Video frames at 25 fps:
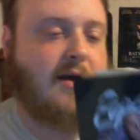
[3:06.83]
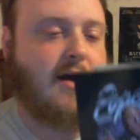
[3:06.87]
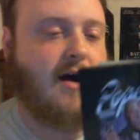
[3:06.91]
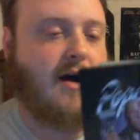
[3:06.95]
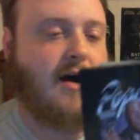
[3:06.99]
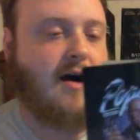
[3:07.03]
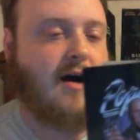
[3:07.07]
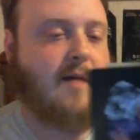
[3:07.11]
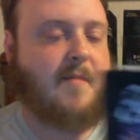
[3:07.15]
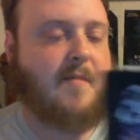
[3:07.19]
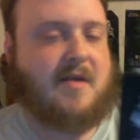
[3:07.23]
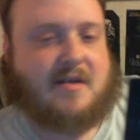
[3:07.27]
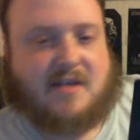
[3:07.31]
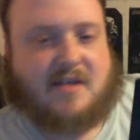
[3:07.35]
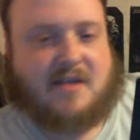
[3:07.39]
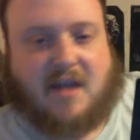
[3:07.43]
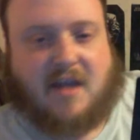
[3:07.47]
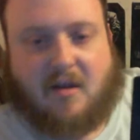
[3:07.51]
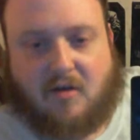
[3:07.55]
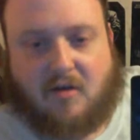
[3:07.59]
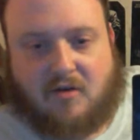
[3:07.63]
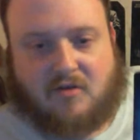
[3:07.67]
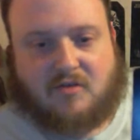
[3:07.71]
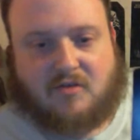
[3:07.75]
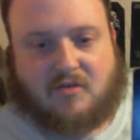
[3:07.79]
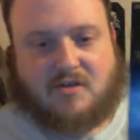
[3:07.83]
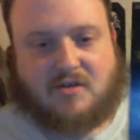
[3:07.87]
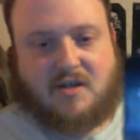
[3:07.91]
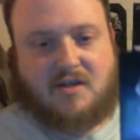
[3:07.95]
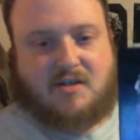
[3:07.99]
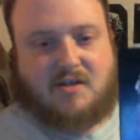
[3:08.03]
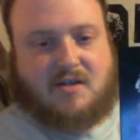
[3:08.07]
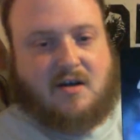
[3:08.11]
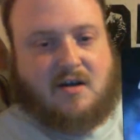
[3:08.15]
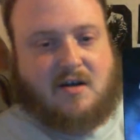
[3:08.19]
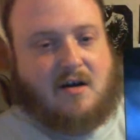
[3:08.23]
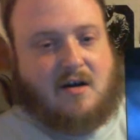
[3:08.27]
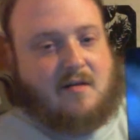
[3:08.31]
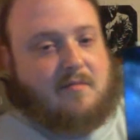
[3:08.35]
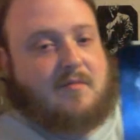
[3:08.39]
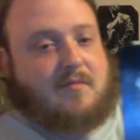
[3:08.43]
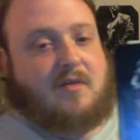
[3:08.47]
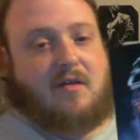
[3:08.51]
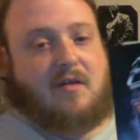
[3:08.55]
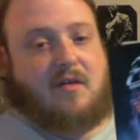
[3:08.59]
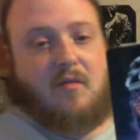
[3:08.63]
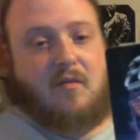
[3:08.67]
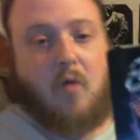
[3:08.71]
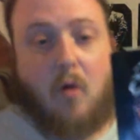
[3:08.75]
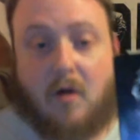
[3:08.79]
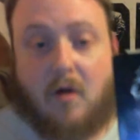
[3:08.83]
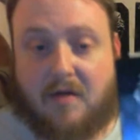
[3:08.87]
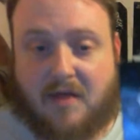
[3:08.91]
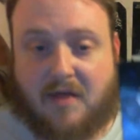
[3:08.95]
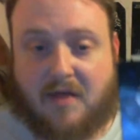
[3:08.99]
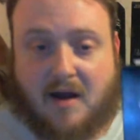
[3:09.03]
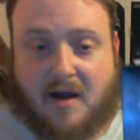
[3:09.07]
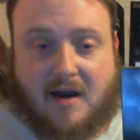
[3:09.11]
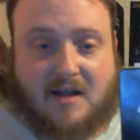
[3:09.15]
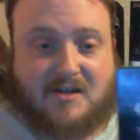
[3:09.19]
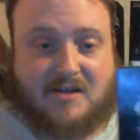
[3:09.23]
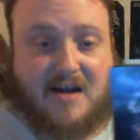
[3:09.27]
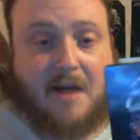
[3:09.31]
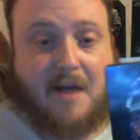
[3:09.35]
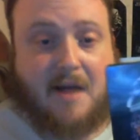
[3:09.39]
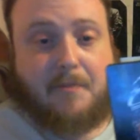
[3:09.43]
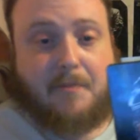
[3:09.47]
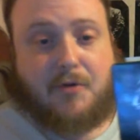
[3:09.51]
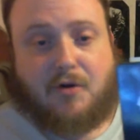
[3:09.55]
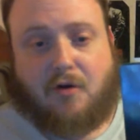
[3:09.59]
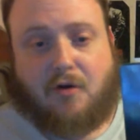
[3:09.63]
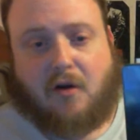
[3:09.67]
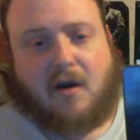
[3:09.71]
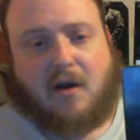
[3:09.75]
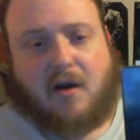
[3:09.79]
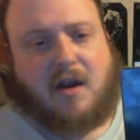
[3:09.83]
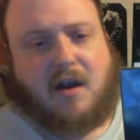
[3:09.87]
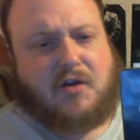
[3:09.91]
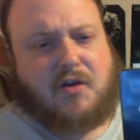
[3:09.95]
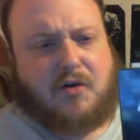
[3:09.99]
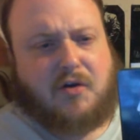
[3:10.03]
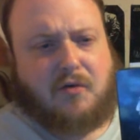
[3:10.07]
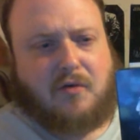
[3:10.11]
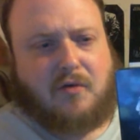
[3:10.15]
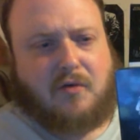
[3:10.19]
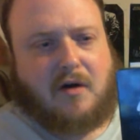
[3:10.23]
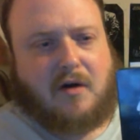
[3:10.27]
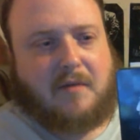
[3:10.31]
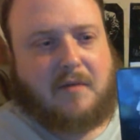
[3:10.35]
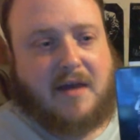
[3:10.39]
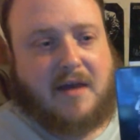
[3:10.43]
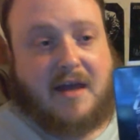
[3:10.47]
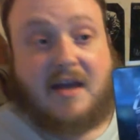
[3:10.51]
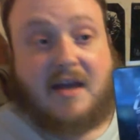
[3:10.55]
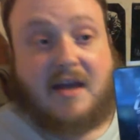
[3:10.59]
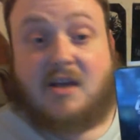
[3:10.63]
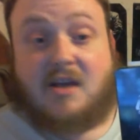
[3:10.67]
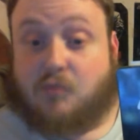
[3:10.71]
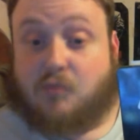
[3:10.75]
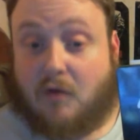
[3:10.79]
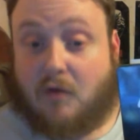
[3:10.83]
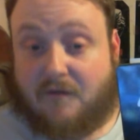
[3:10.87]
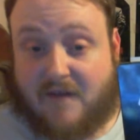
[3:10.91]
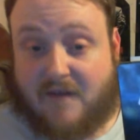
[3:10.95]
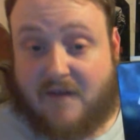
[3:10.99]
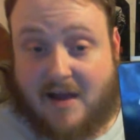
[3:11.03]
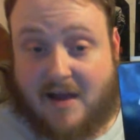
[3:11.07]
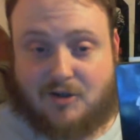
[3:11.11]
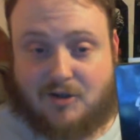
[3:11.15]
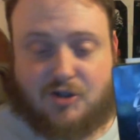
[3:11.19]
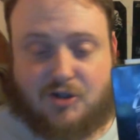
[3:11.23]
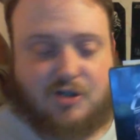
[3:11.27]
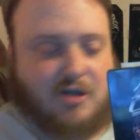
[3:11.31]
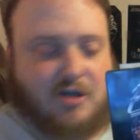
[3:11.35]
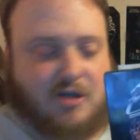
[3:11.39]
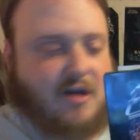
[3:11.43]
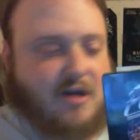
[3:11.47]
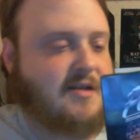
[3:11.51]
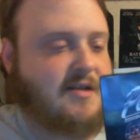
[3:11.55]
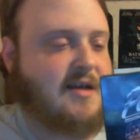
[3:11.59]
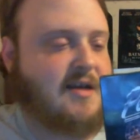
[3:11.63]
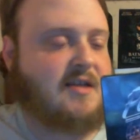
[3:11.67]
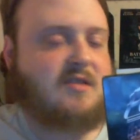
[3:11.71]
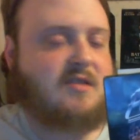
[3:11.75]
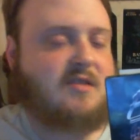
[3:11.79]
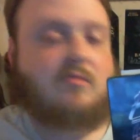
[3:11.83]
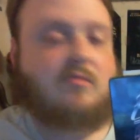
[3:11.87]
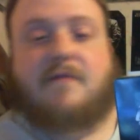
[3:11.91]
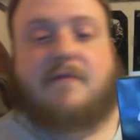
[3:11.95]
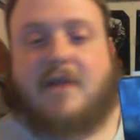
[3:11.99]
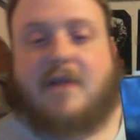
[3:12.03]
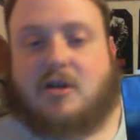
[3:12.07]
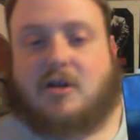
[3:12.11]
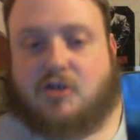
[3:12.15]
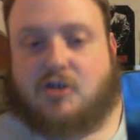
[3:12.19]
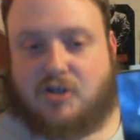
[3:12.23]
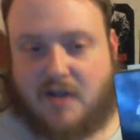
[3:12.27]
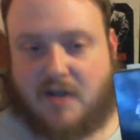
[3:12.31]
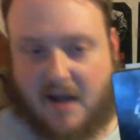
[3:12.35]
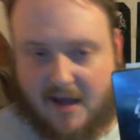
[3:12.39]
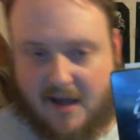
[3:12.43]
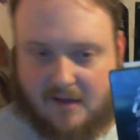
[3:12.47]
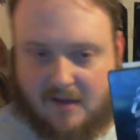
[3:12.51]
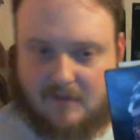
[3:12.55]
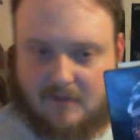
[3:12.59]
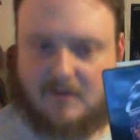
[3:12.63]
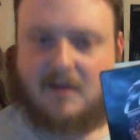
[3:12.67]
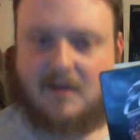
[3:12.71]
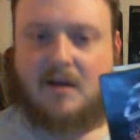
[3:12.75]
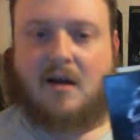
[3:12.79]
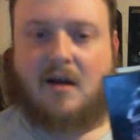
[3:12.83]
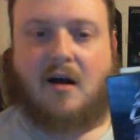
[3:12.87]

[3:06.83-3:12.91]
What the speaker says: And this killer uses the horror-thon as an opportunity to get his revenge, because it's a revenge tale,